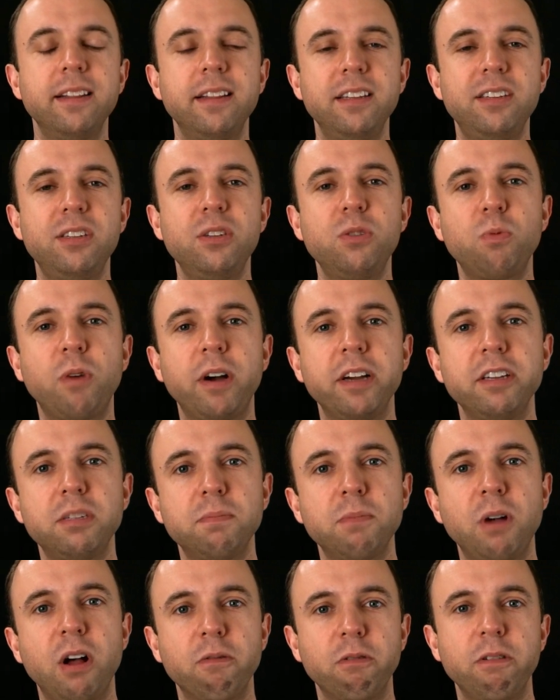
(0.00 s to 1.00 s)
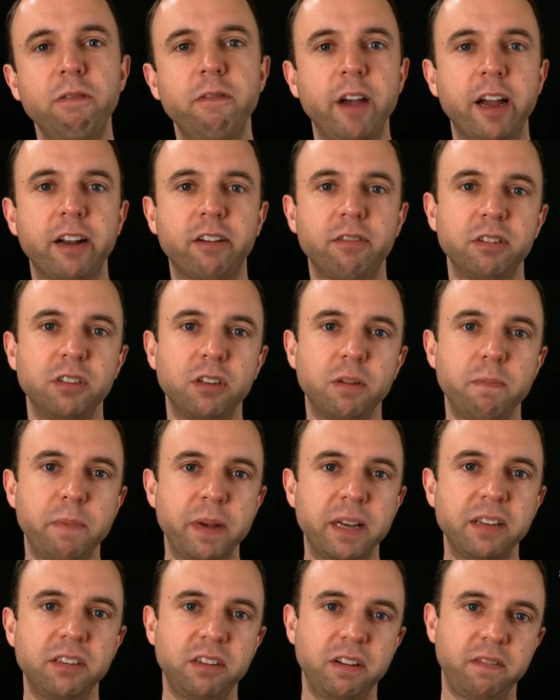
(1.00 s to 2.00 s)
This is why small refactorings are
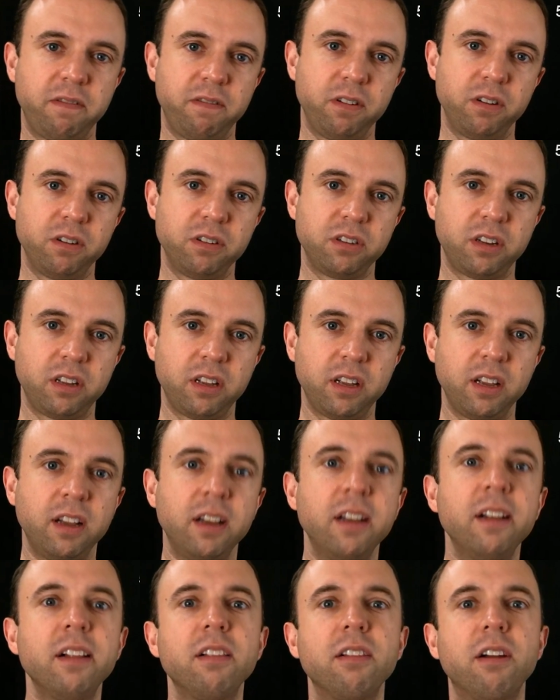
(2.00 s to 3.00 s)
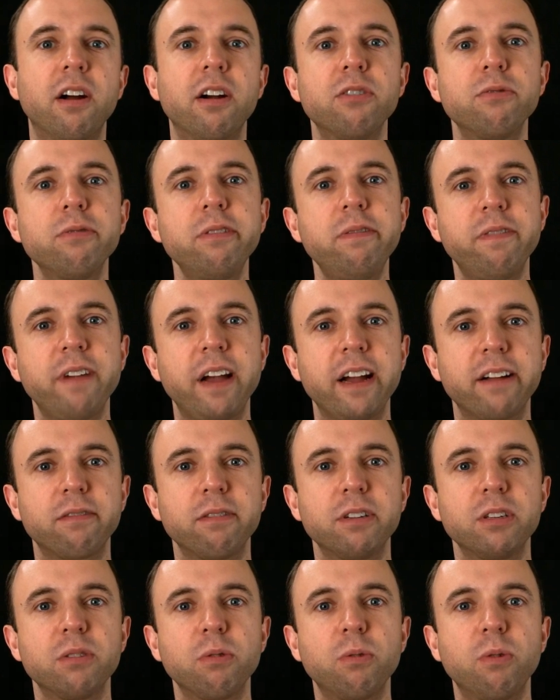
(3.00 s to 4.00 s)
best at first. Large
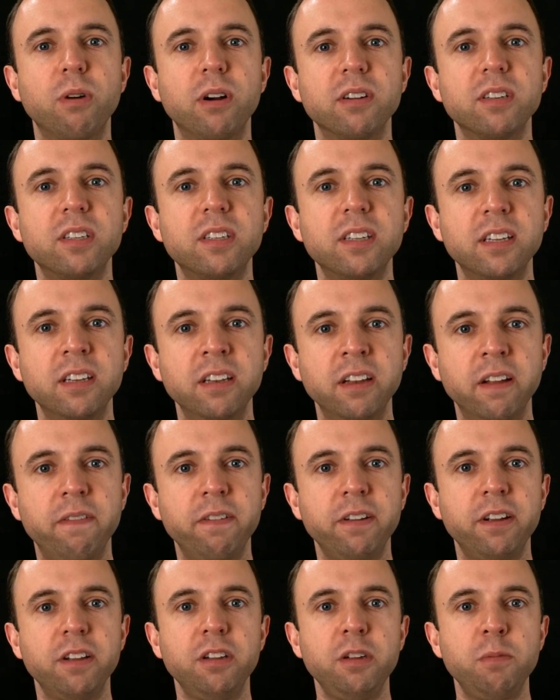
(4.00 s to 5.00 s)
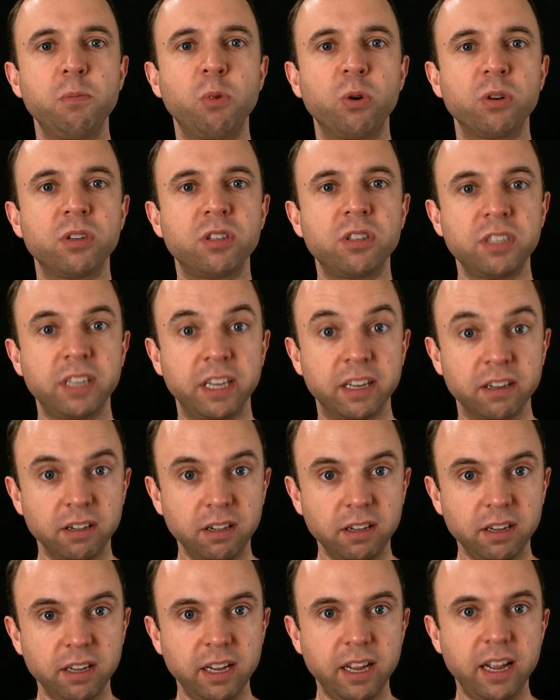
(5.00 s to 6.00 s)
refactorings require significantly more
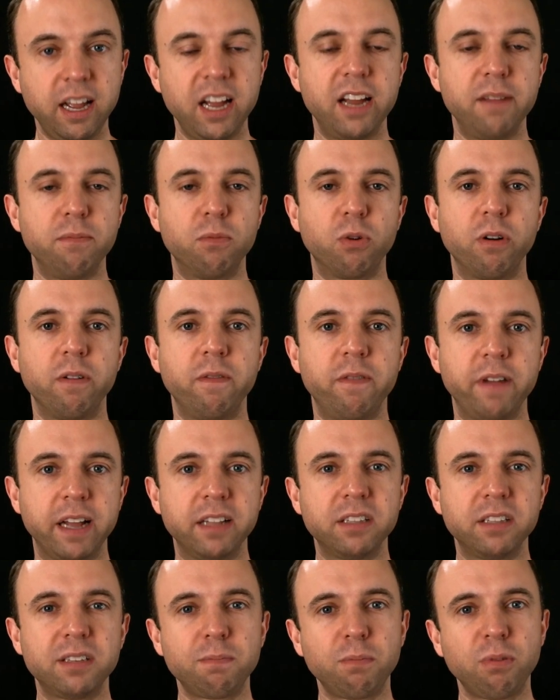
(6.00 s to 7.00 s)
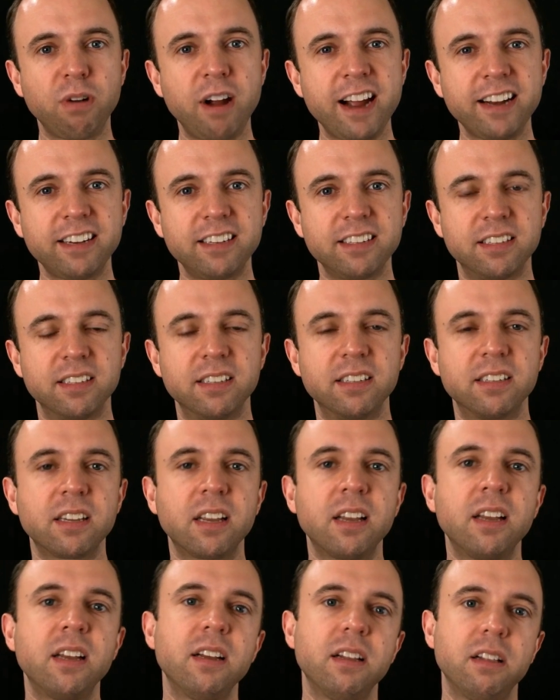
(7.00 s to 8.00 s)
skill and more advanced practices,
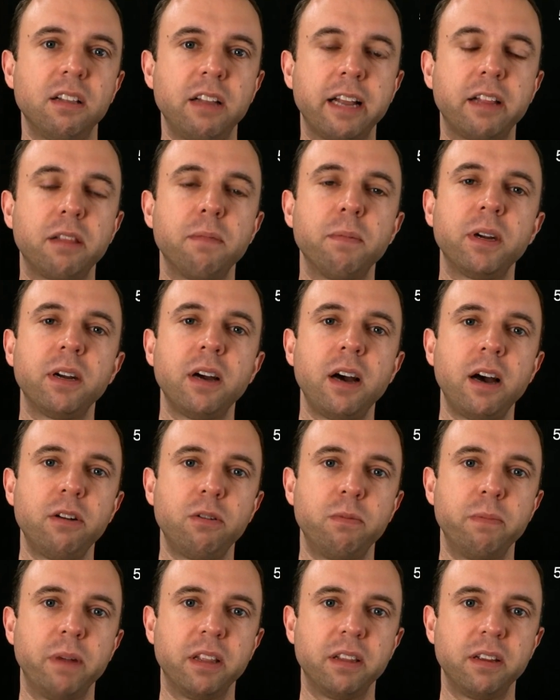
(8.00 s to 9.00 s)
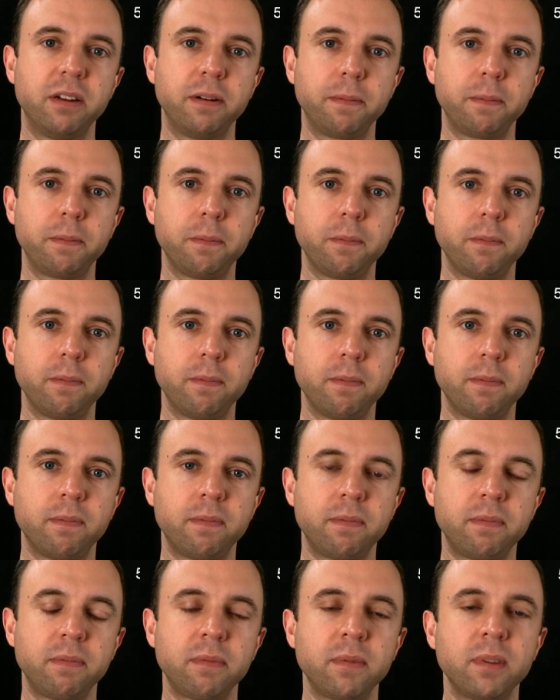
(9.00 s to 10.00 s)
like the Mikado method.
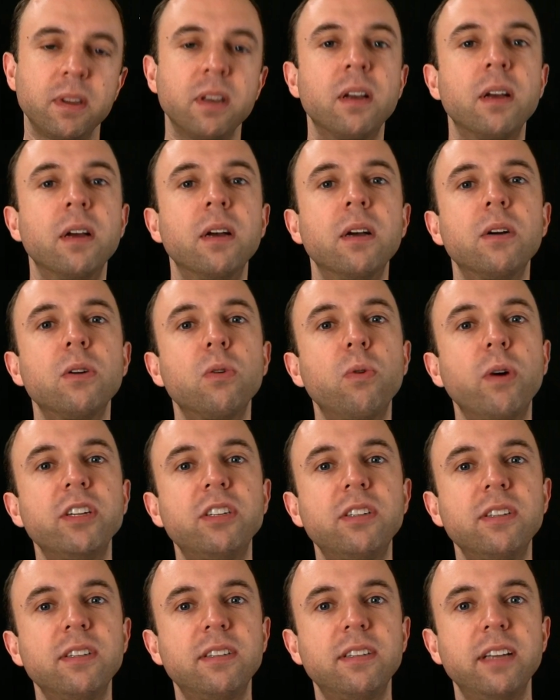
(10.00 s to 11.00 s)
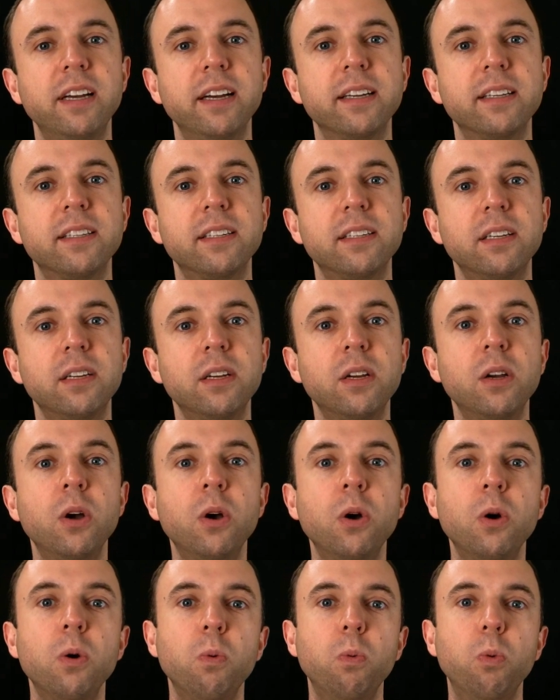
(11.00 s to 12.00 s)
Question 6.
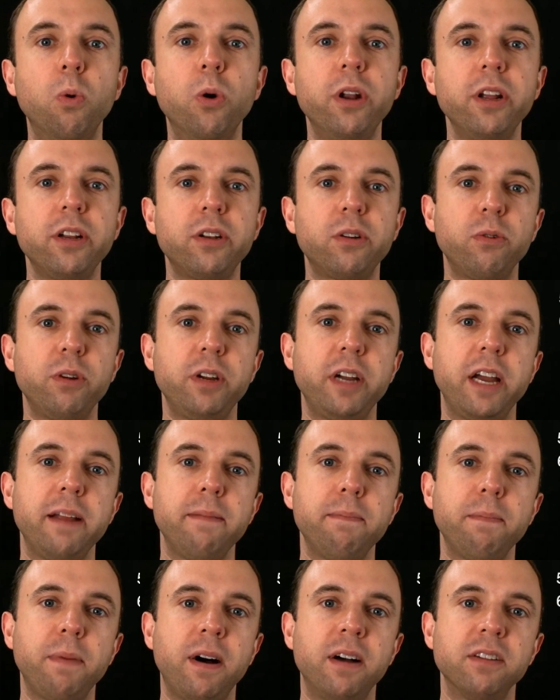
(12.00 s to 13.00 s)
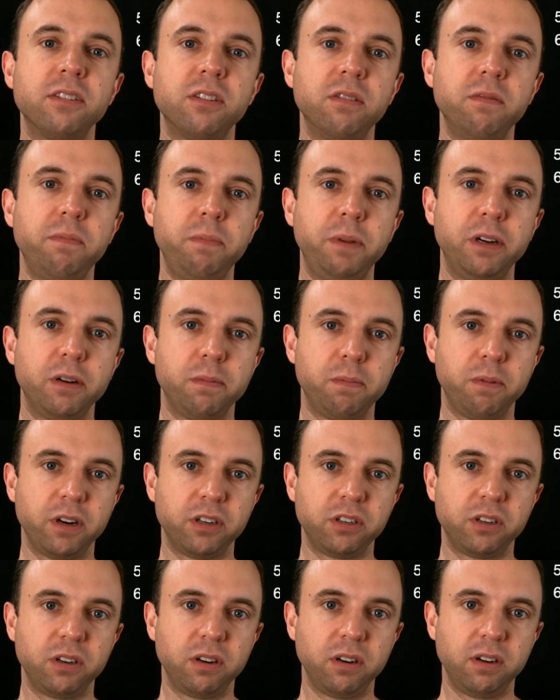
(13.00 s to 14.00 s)
Would it create positive peer
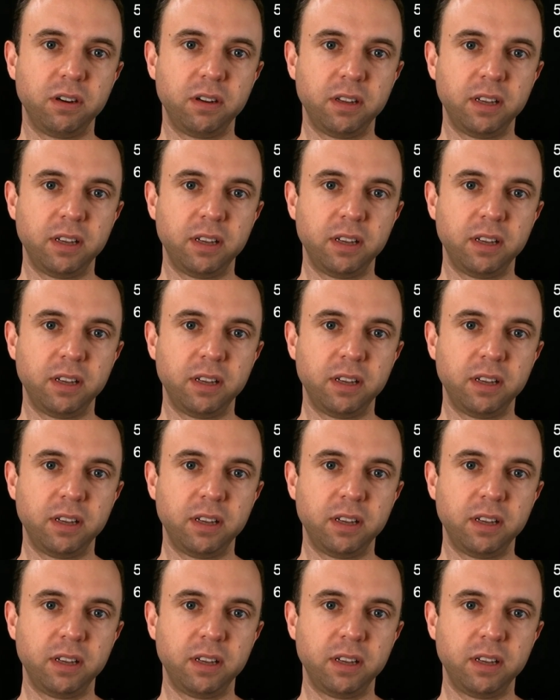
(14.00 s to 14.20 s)
pressure?